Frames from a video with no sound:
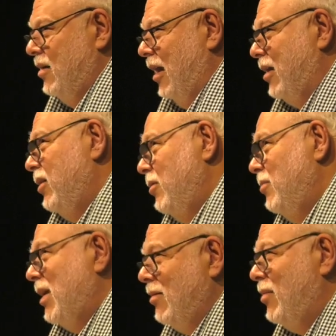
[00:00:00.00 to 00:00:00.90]
like you
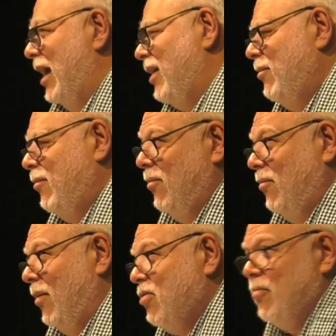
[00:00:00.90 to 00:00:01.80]
might like,
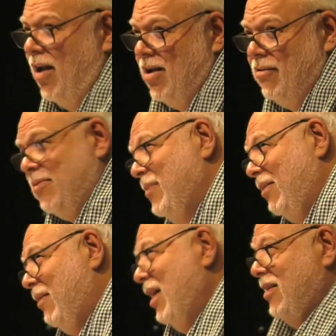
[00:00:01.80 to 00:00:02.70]
what's wrong with me,
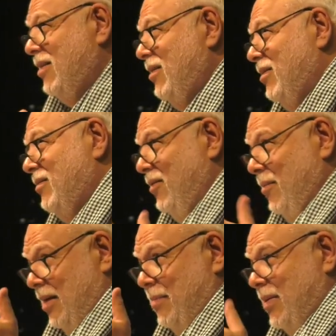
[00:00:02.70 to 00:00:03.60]
right? You
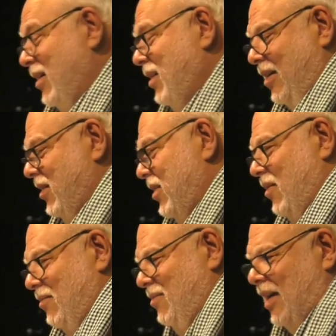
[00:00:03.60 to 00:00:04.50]
might be thinking, you know
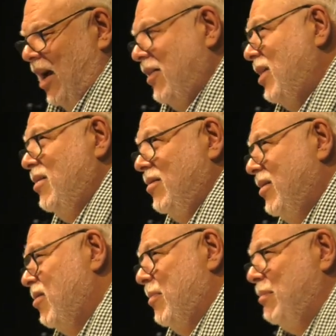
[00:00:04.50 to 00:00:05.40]
how can
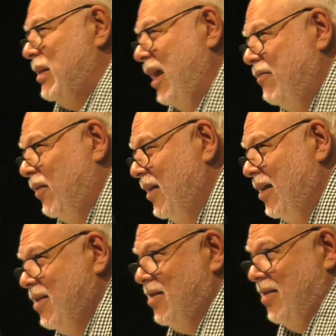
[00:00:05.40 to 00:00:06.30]
this be playful?
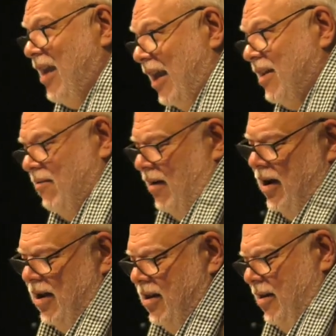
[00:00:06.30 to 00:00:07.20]
It's sick,
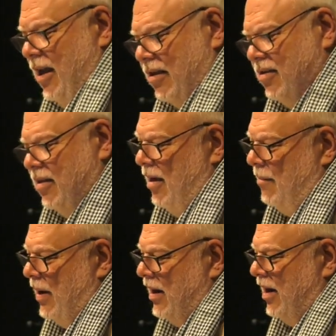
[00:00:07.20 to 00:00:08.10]
right? Yes, uh,
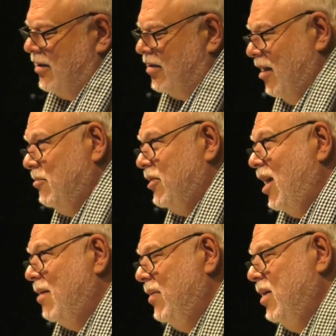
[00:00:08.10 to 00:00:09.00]
but at the same
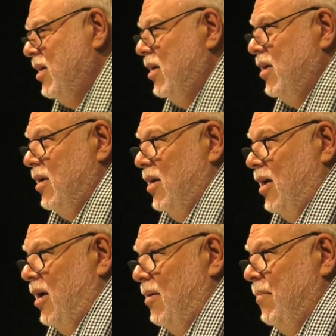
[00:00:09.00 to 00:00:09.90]
time,
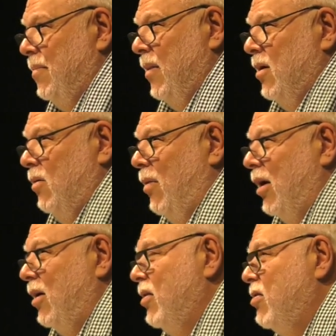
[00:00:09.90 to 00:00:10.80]
um, what are